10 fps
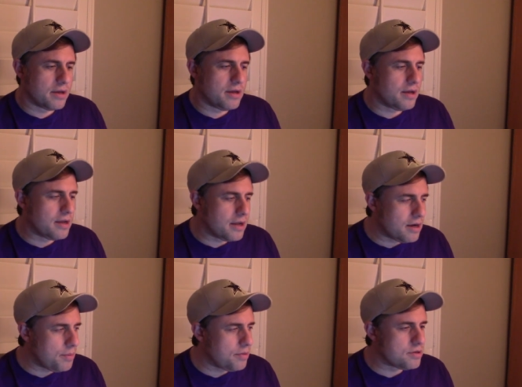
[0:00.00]
Get a
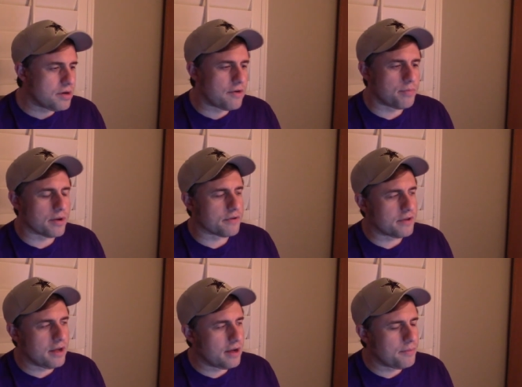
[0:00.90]
couple of draft picks.
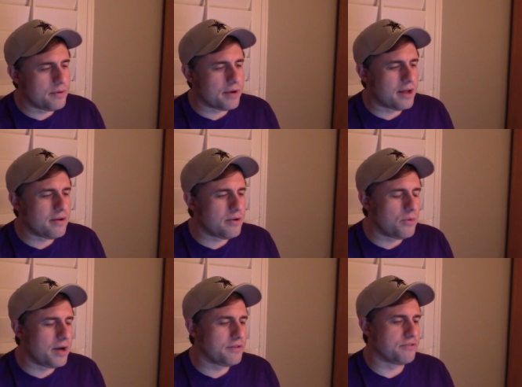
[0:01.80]
I don't know
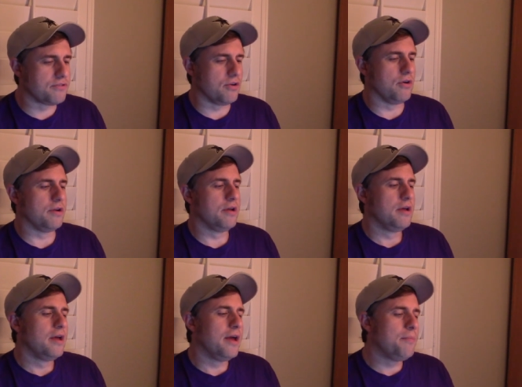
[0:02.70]
why this is hard.
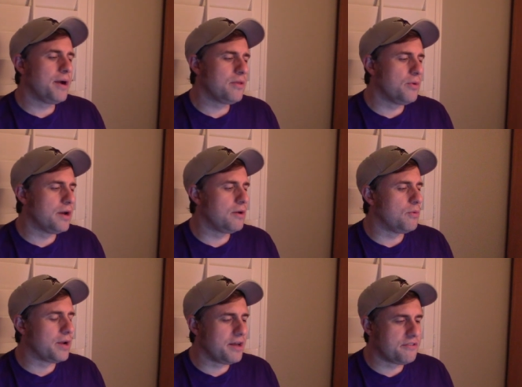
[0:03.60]
And by the way,
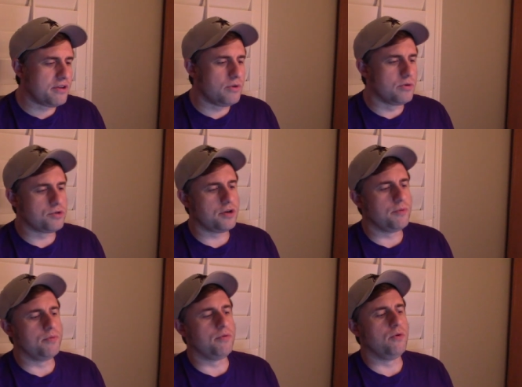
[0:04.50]
when I send you a
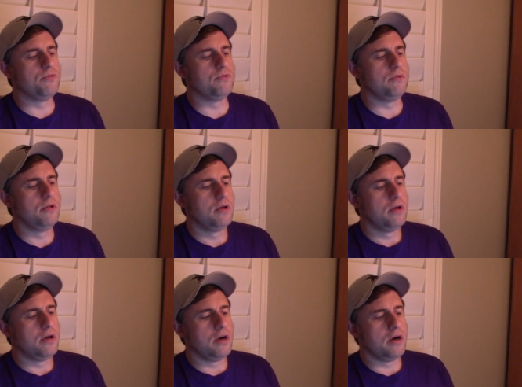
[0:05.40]
trade proposal
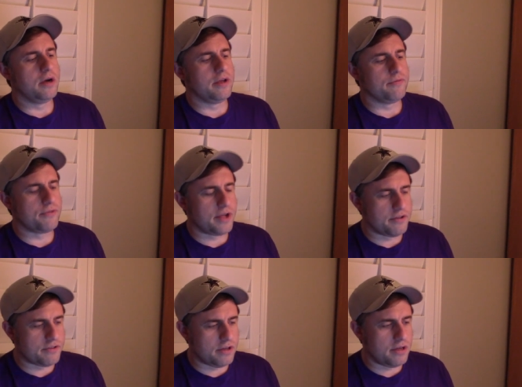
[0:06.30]
in
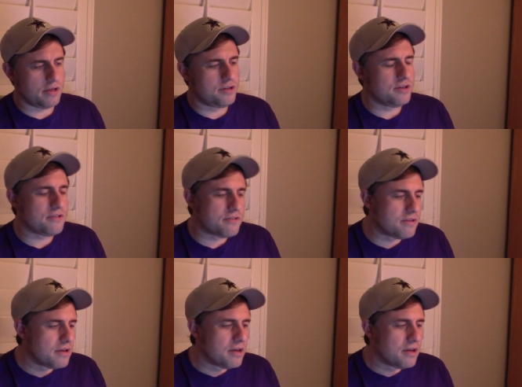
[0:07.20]
fantasy, just